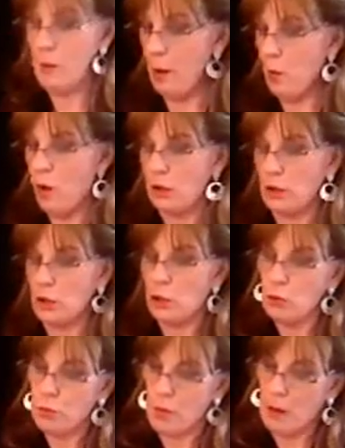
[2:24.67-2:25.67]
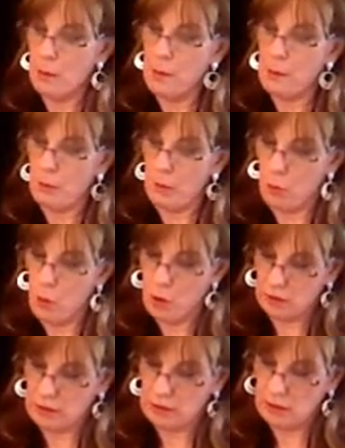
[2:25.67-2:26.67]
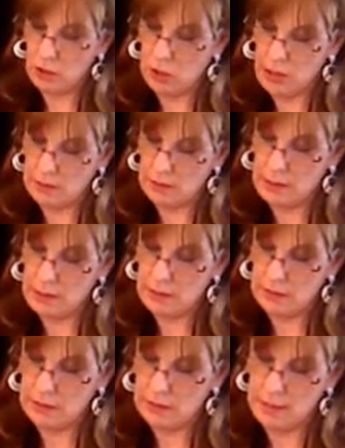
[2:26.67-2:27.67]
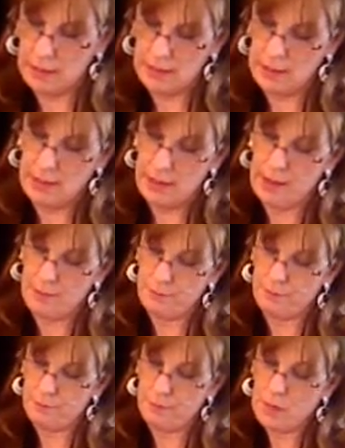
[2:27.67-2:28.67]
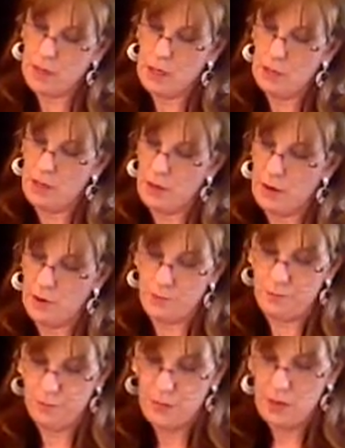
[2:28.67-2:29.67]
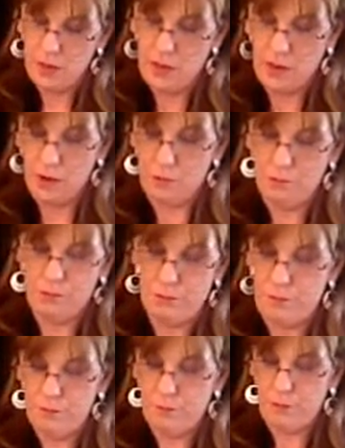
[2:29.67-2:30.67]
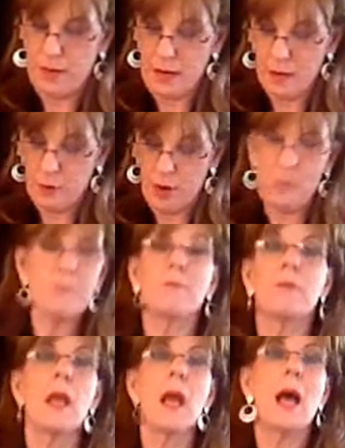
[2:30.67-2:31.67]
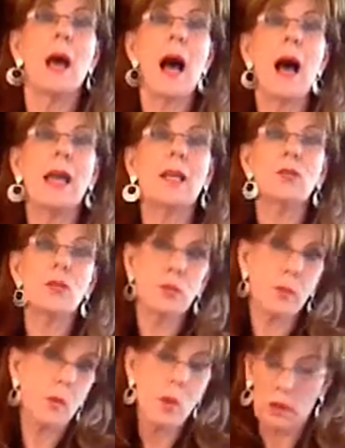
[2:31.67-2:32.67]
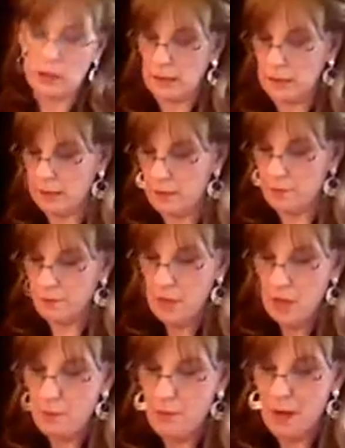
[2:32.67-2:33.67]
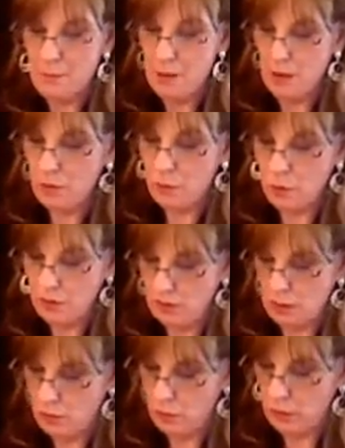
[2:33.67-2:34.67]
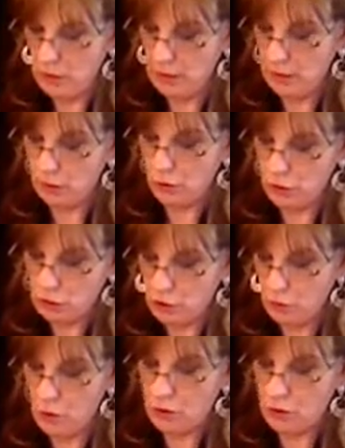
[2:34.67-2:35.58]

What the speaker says: you about walnuts. A lot of people put walnuts and all kinds of nuts inside their banana bread. I used to put walnuts in them. My mother was really allergic to